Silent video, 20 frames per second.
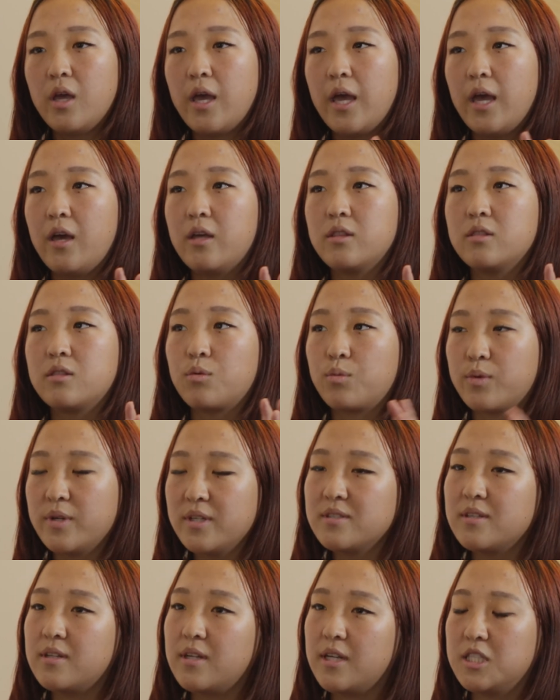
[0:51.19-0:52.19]
And the
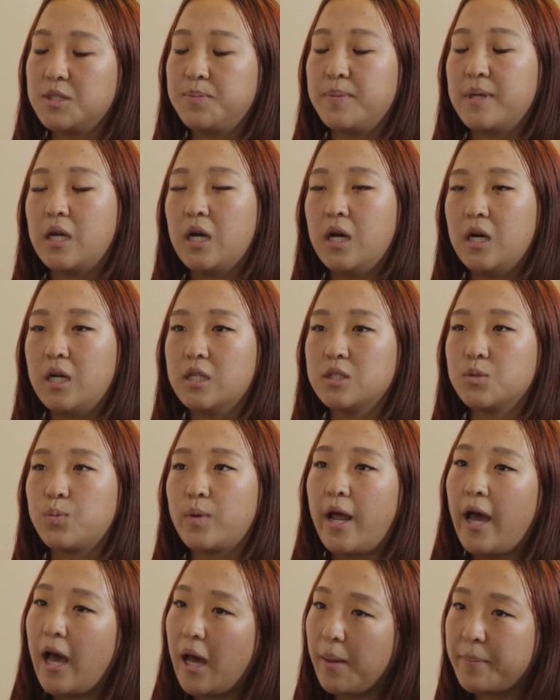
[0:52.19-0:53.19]
reason is because
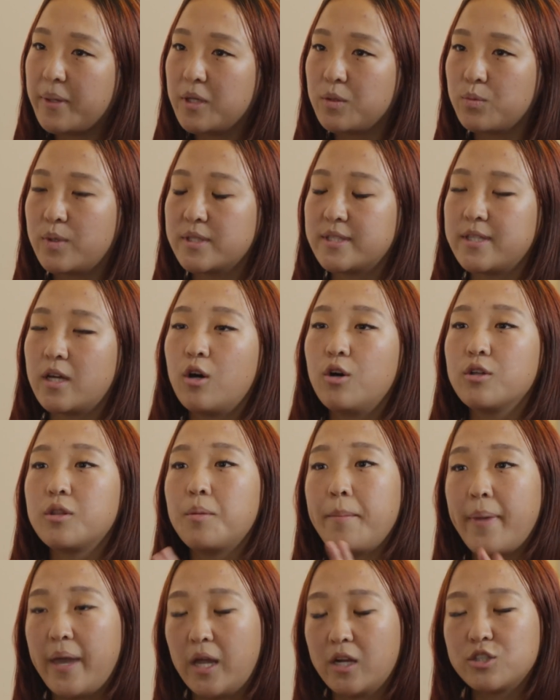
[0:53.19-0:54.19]
what happened was that all the
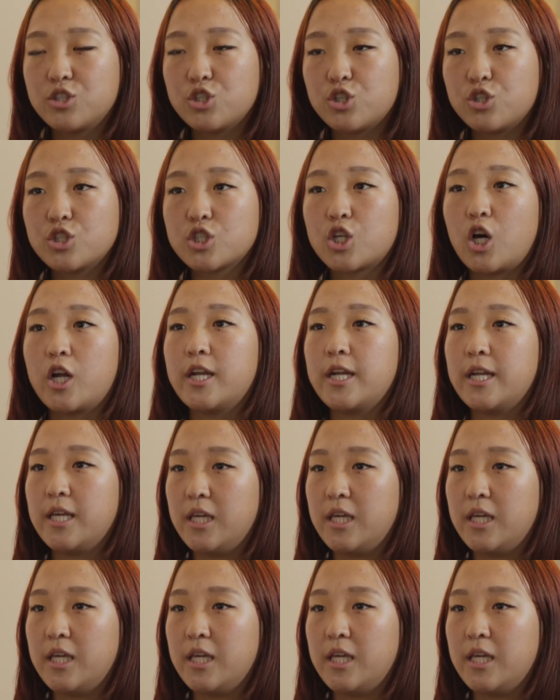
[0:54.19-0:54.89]
managers got an